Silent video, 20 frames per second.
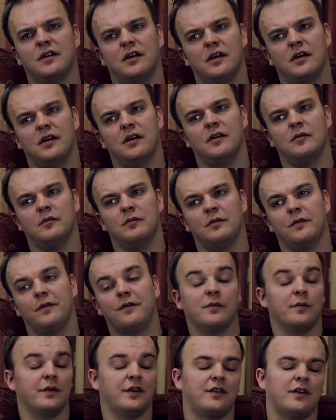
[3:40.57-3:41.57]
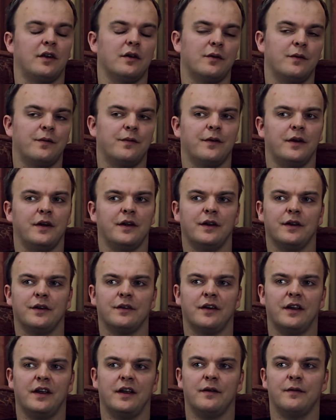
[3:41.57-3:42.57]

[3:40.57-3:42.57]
for myself as